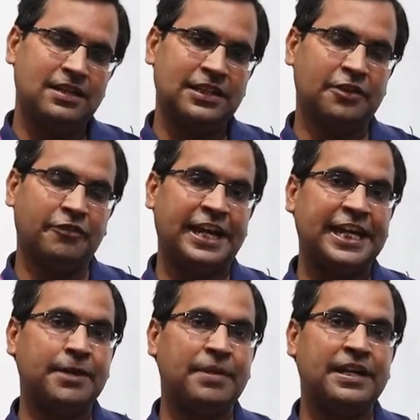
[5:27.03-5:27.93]
the way
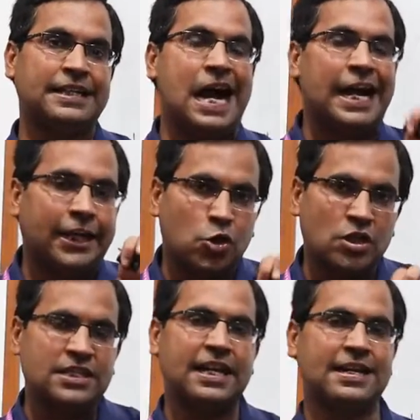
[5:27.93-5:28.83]
he make eye
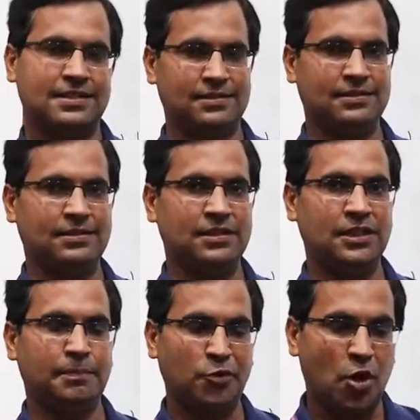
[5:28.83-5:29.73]
contact,
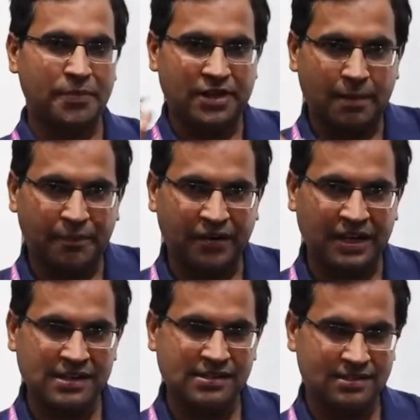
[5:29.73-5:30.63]
the proper
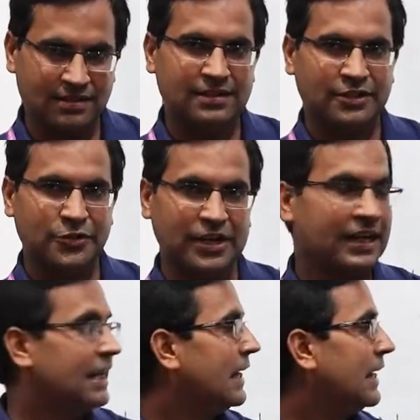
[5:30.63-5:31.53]
appearance,
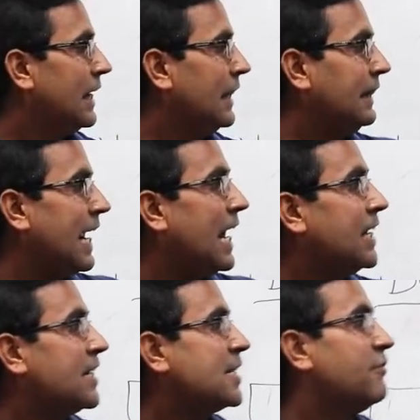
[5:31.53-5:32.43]
okay,
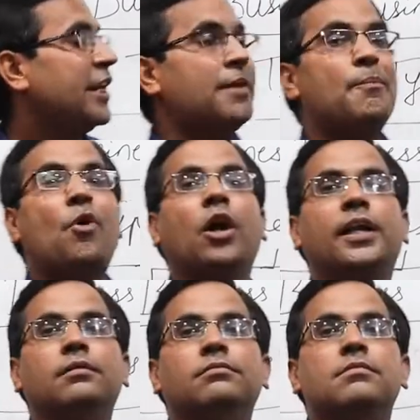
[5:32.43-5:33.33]
that is very
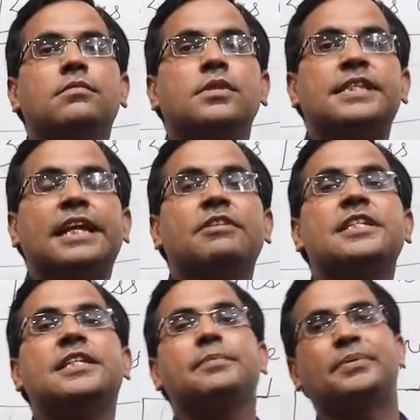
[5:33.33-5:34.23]
important.
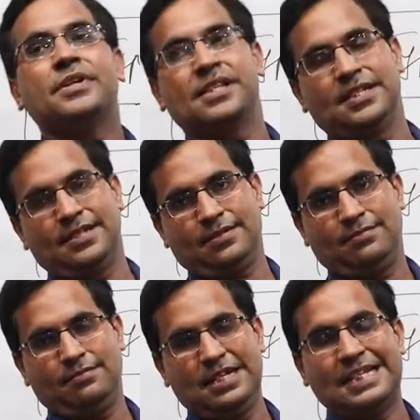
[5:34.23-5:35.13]
70%.
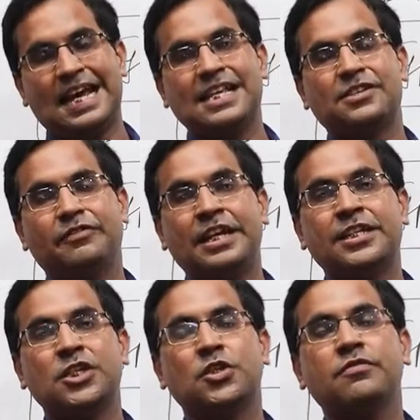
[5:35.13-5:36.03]
It has a
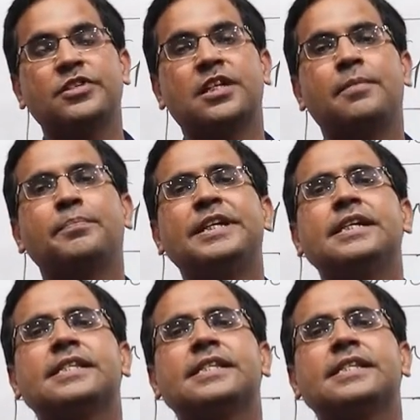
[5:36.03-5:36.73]
weightage of complete